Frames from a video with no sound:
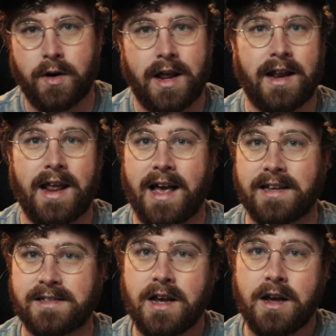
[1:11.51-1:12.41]
and
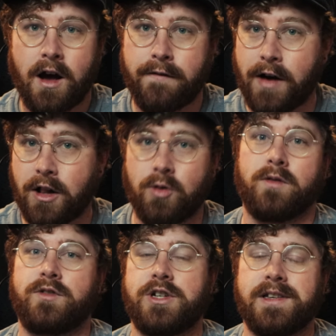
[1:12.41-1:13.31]
as a follower
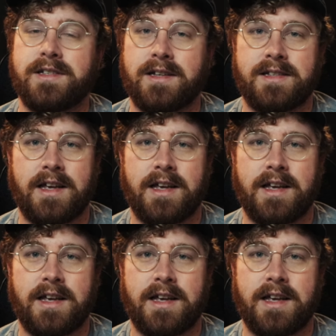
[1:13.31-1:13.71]
of Jesus.